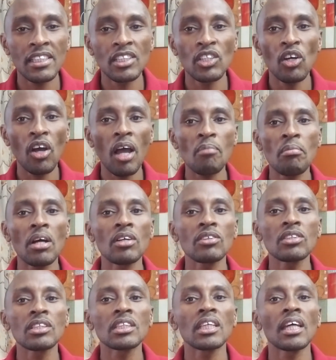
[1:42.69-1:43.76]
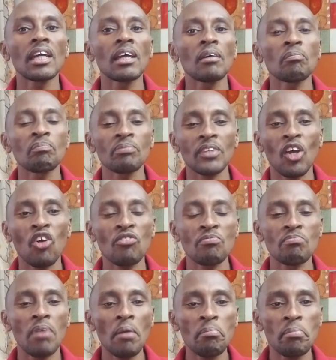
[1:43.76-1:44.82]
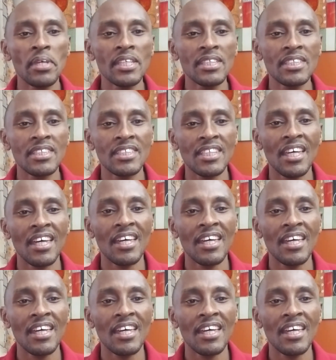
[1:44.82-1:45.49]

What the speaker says: No amount of burpees,